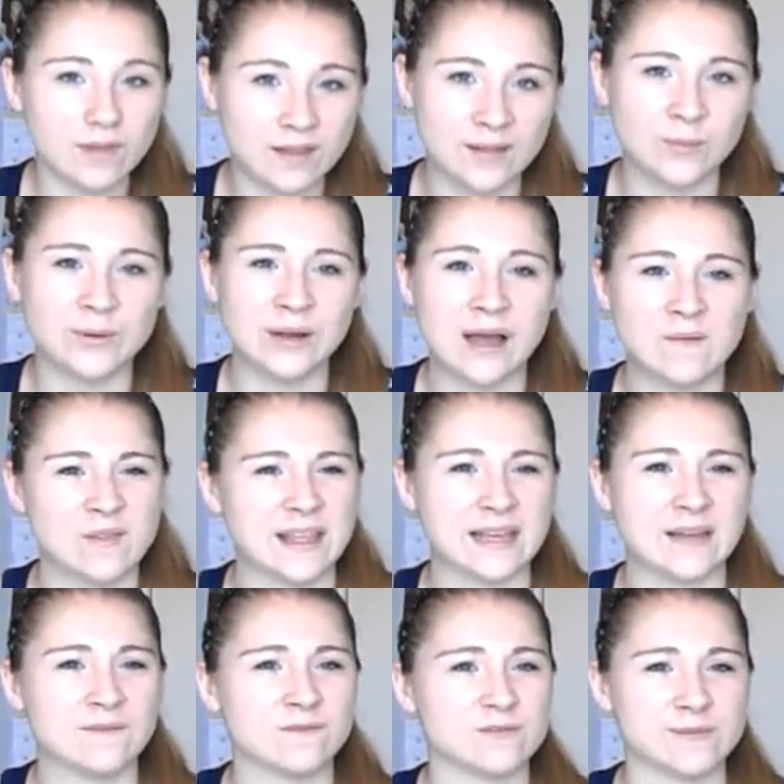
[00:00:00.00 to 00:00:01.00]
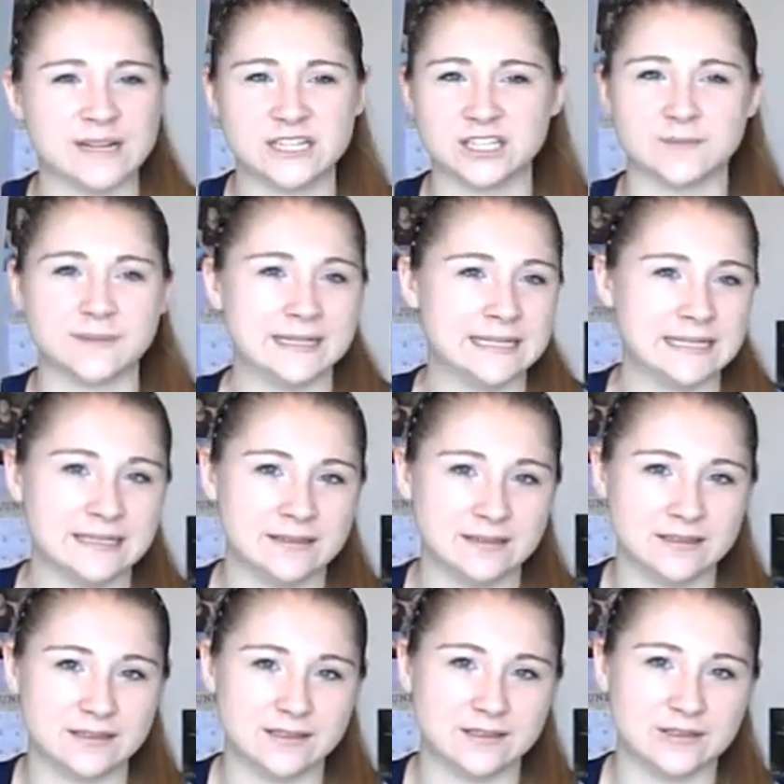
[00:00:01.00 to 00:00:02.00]
And then we're having like information meetings
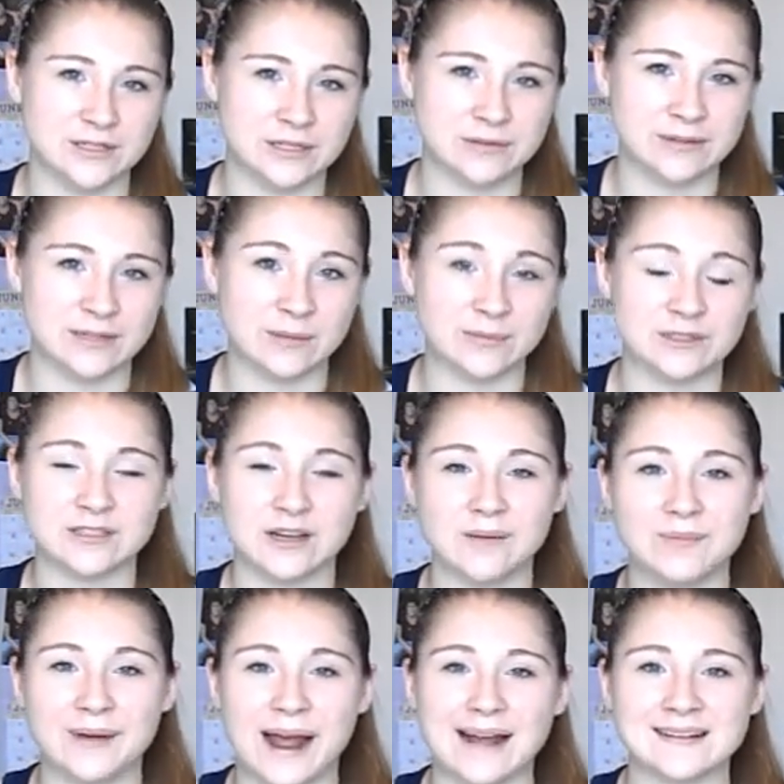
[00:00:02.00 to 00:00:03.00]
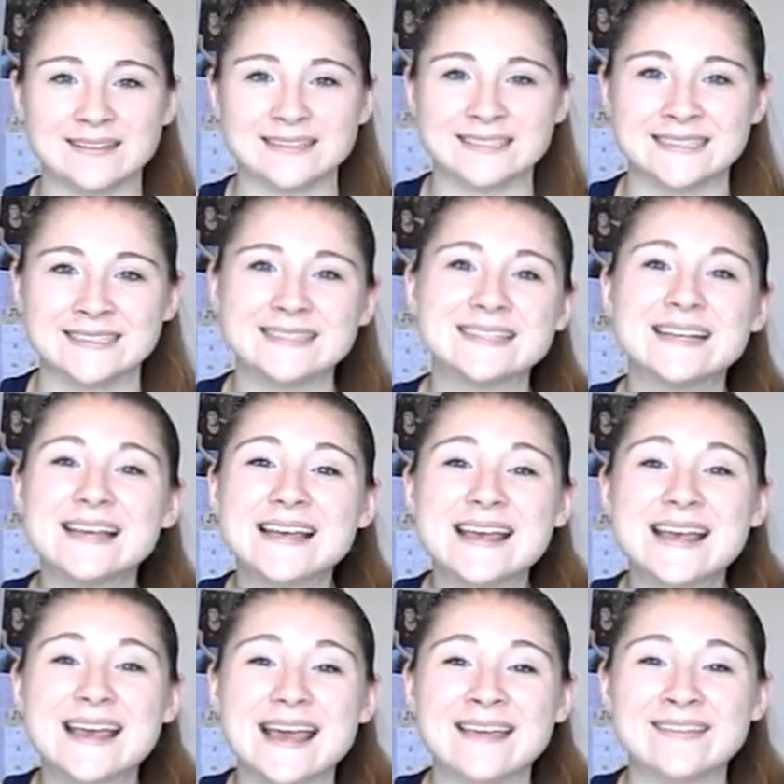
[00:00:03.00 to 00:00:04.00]
soon, and then we'll start practices
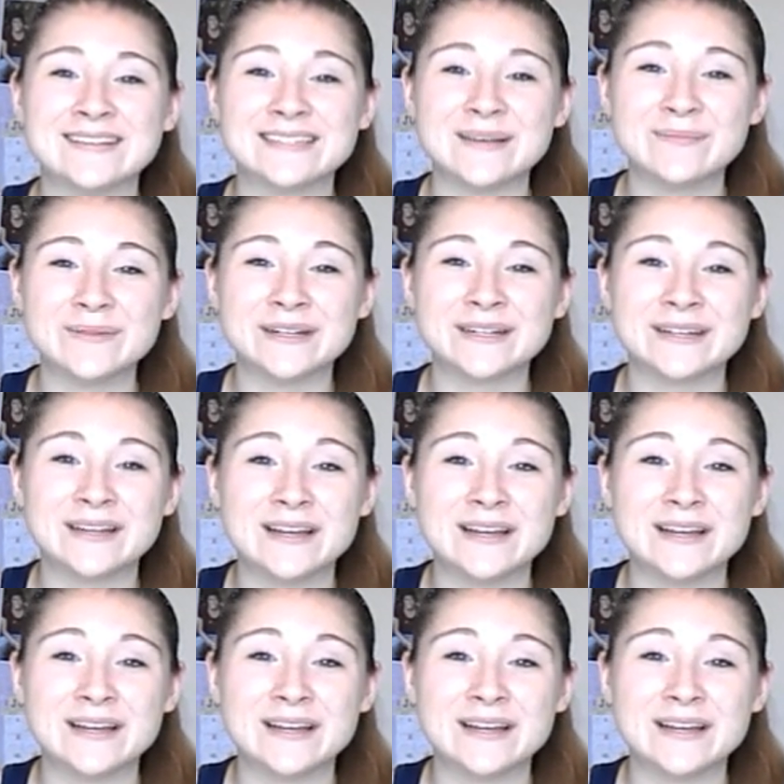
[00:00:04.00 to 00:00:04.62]
in the summer.